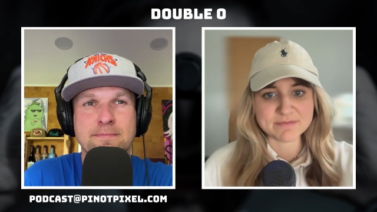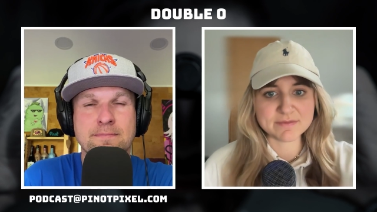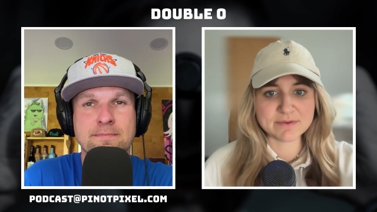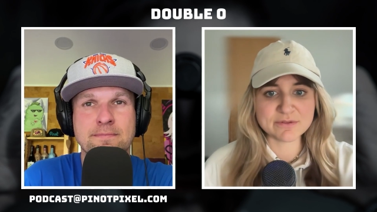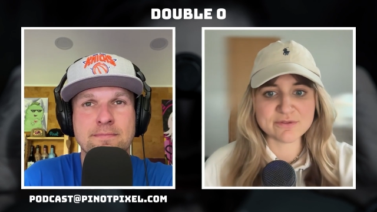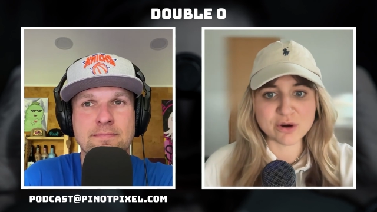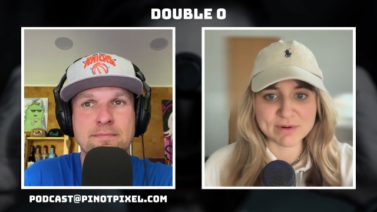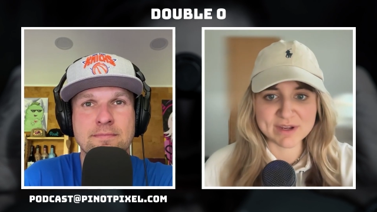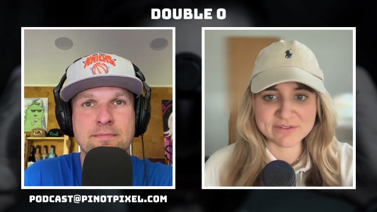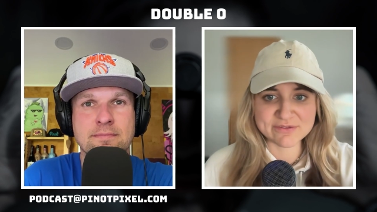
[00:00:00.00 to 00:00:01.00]

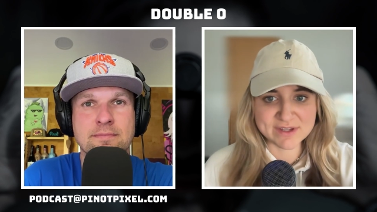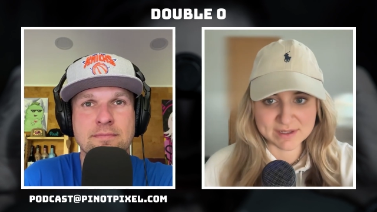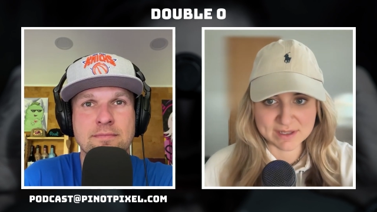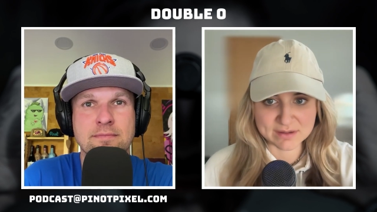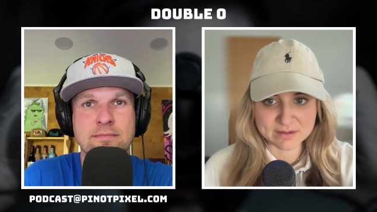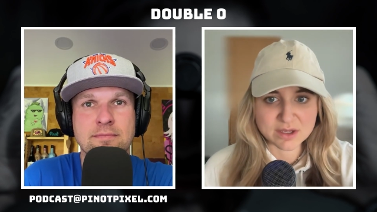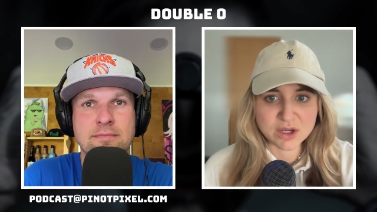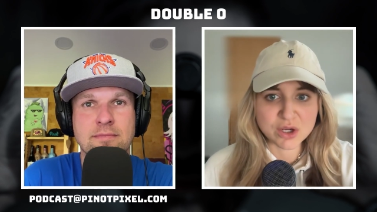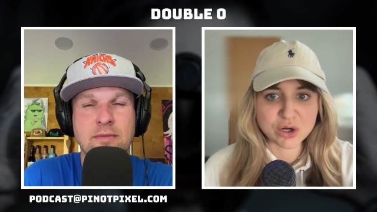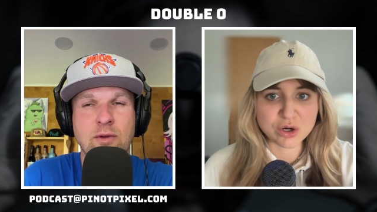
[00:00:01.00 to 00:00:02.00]
Speaker 1: euphoric feeling
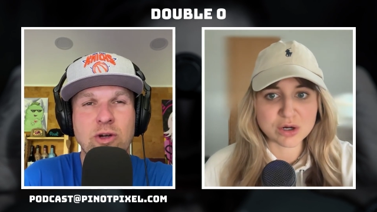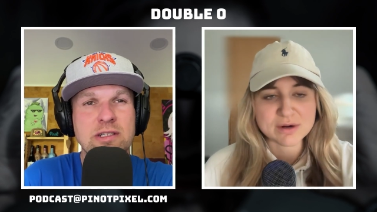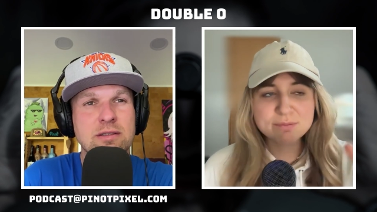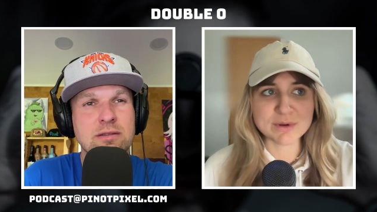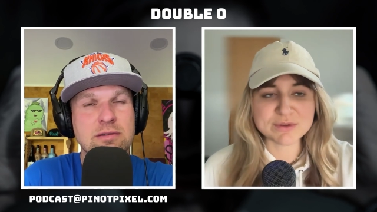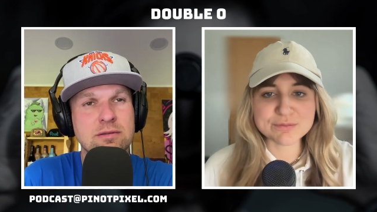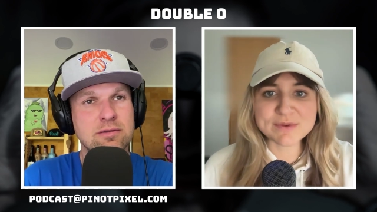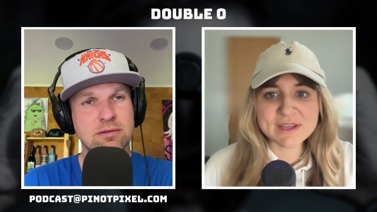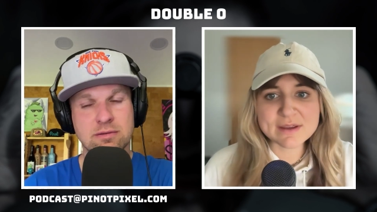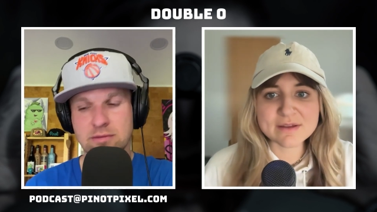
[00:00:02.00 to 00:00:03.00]
or what, is, what
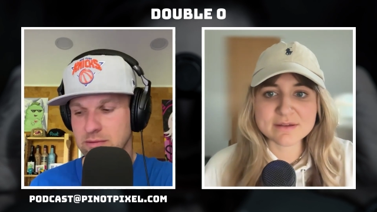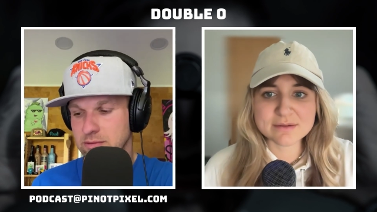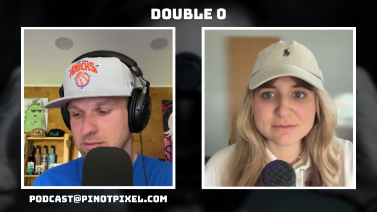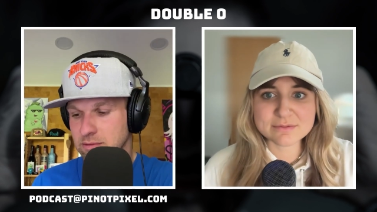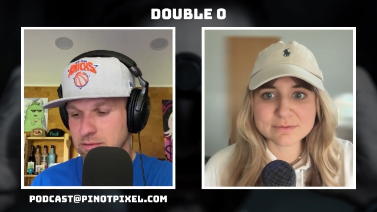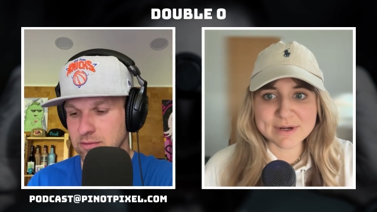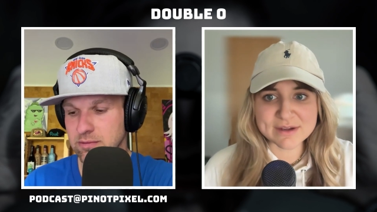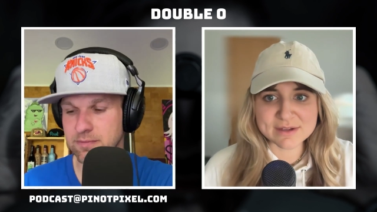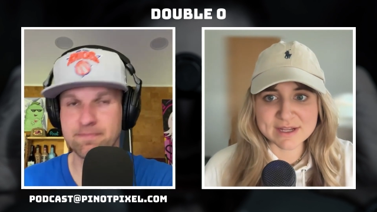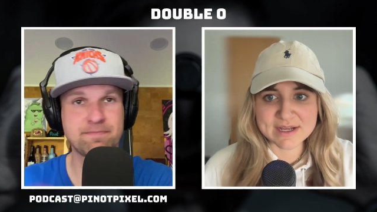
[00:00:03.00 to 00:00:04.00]
we
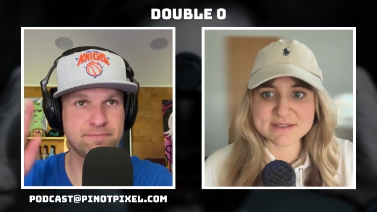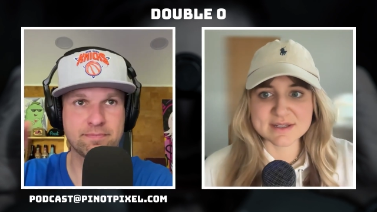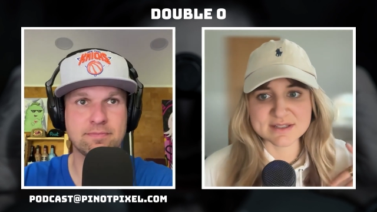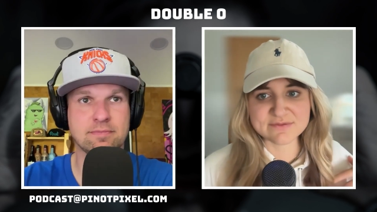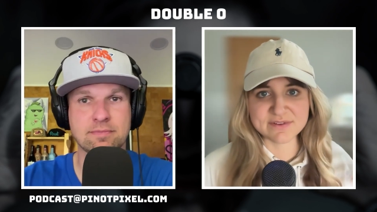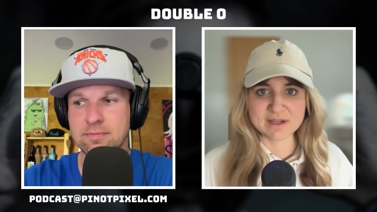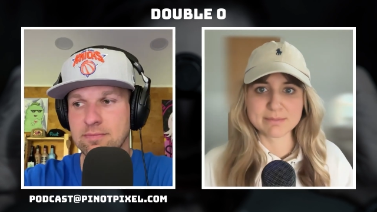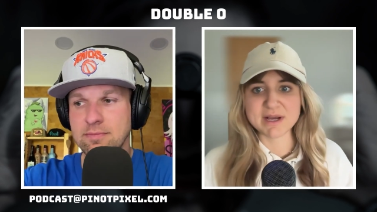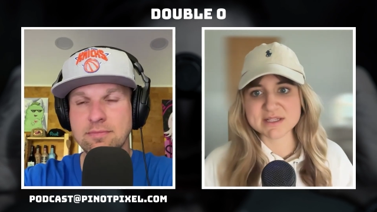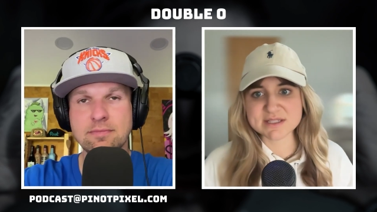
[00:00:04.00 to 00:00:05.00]
recognize as feeling
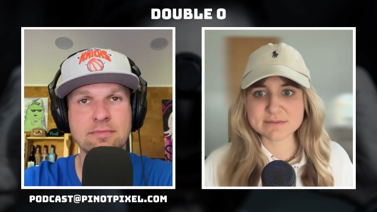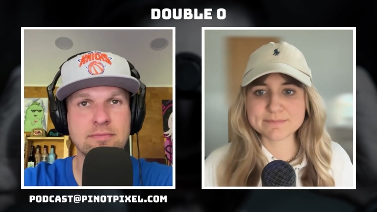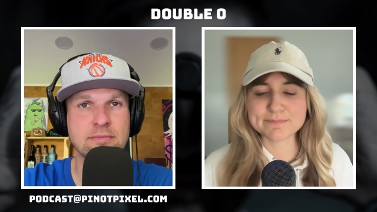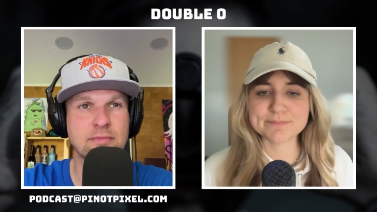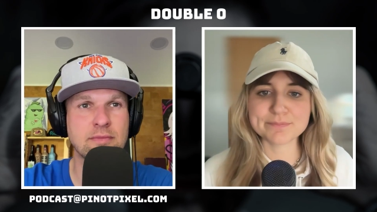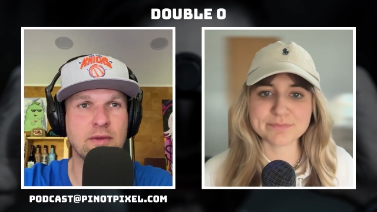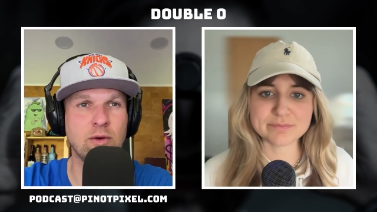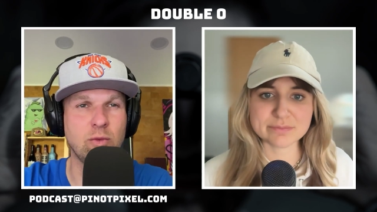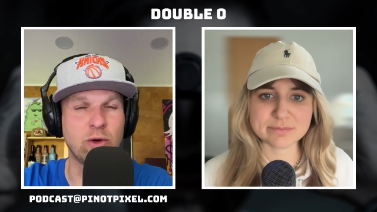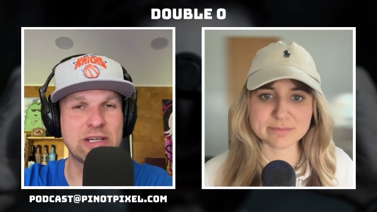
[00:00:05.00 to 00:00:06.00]
buzzed
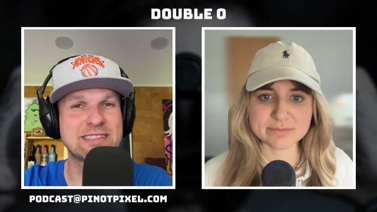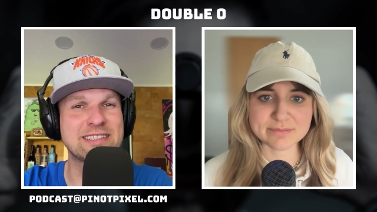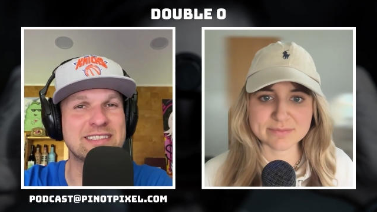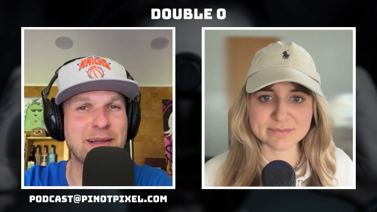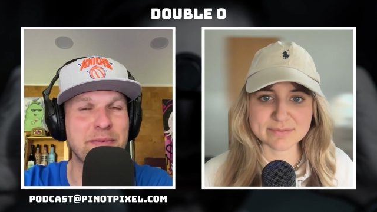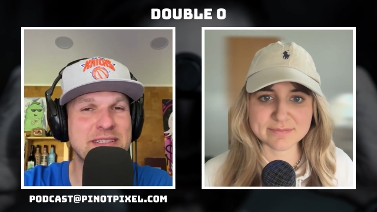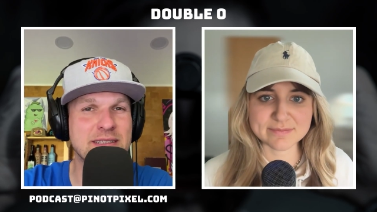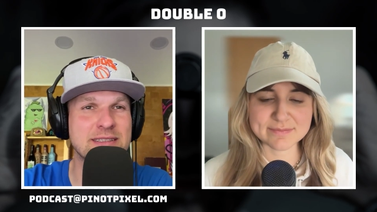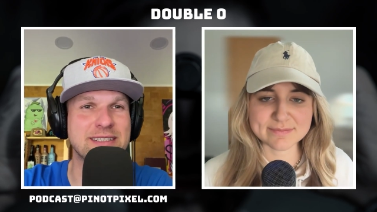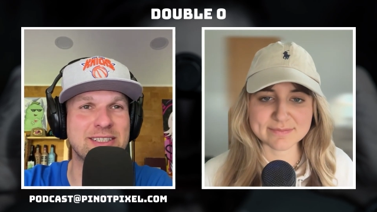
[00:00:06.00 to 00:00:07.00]
Speaker 2: what is this
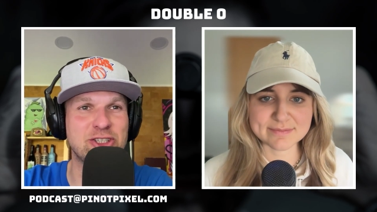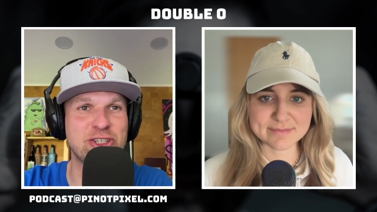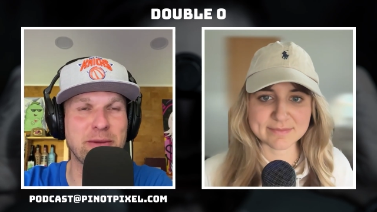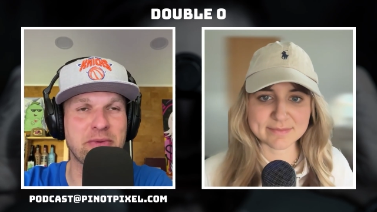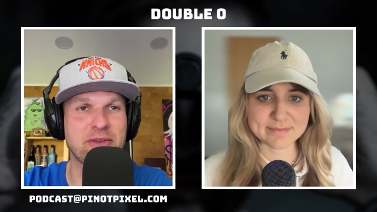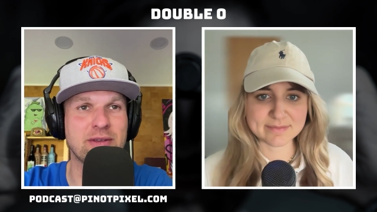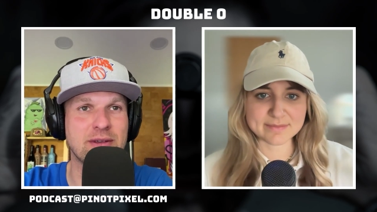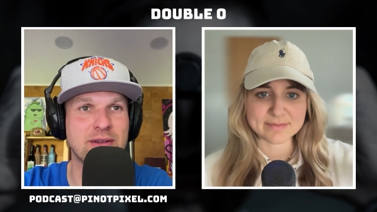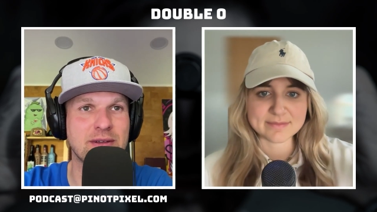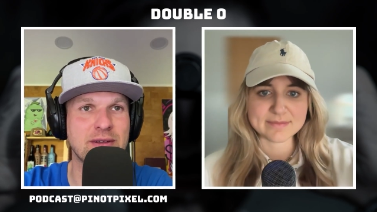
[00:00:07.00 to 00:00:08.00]
substance in chips
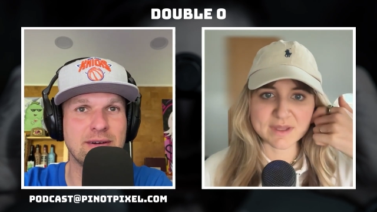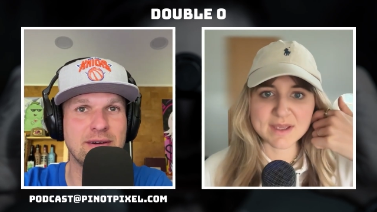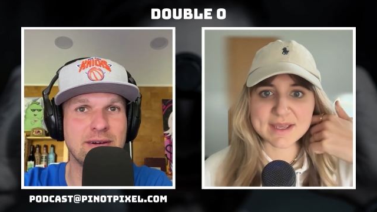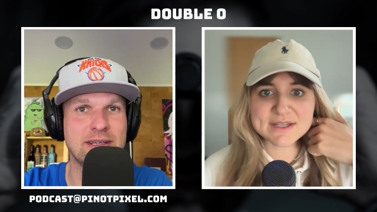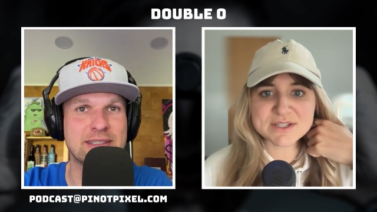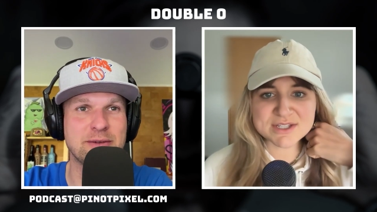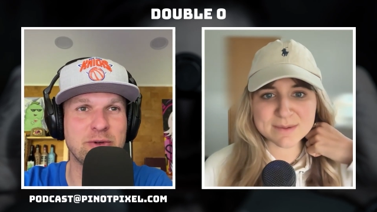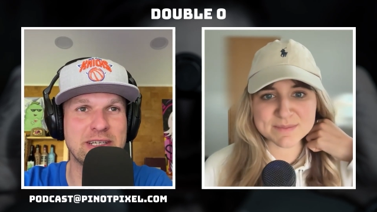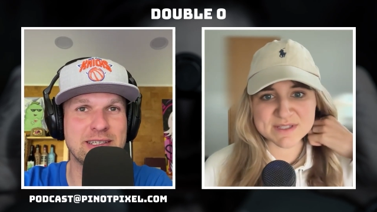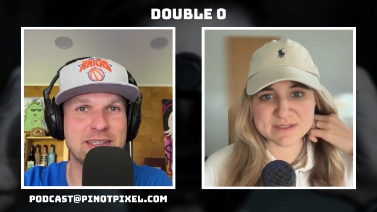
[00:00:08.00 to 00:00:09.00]
in is
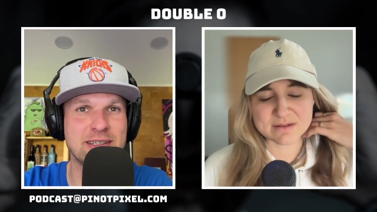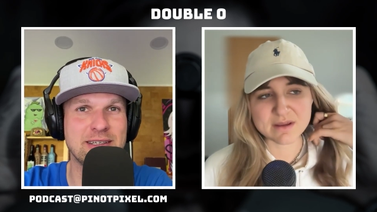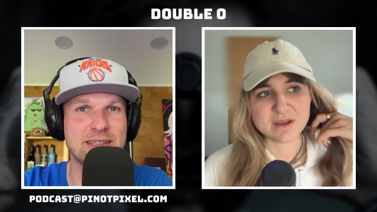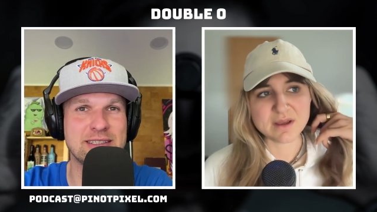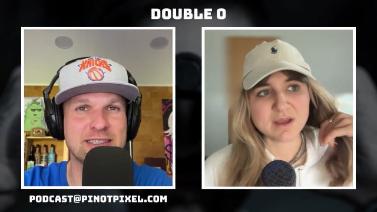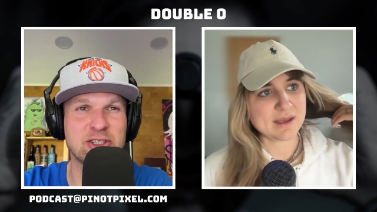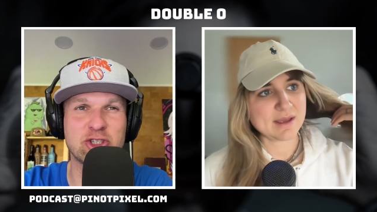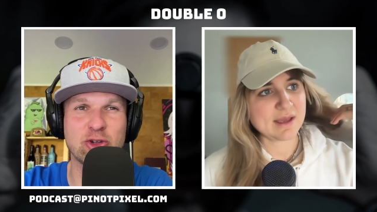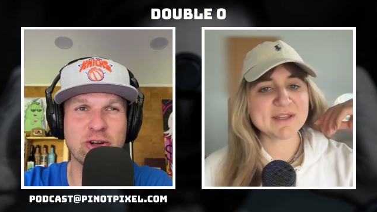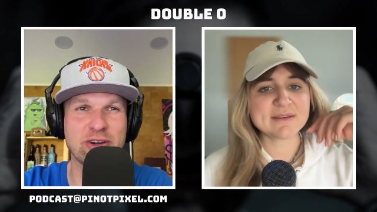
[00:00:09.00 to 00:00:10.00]
chips it, is it the
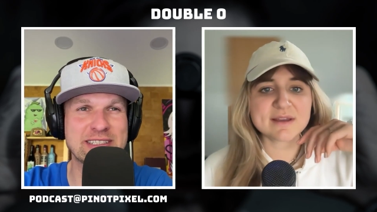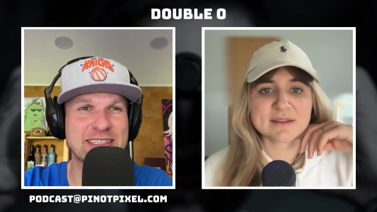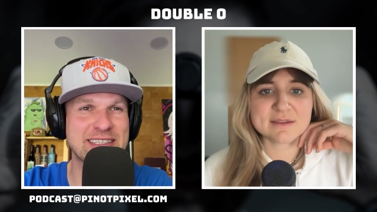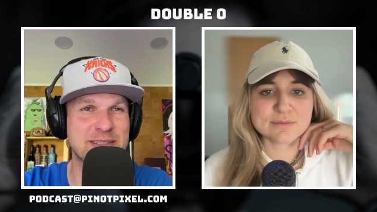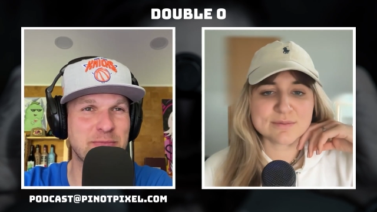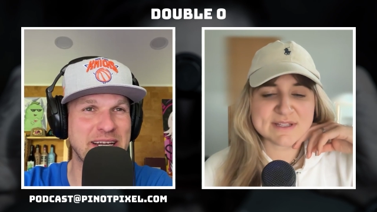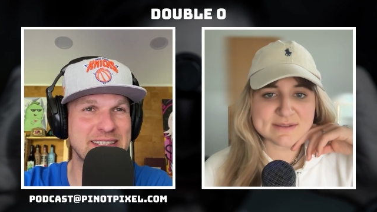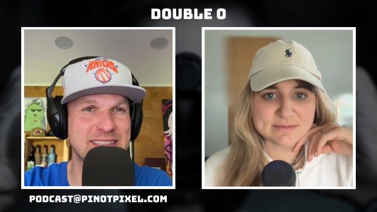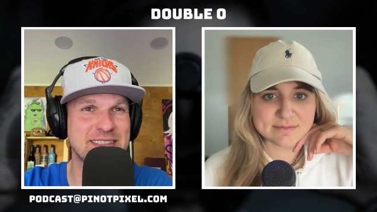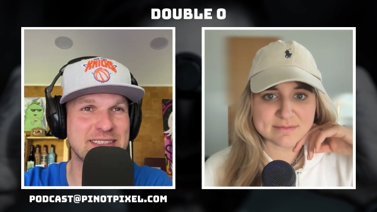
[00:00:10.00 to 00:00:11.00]
sugar I mean, the, is it the, the
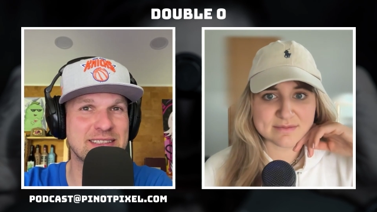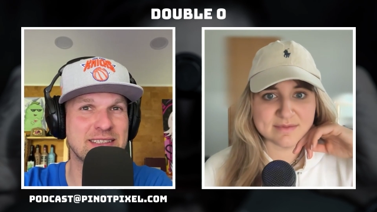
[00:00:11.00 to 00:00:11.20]
spices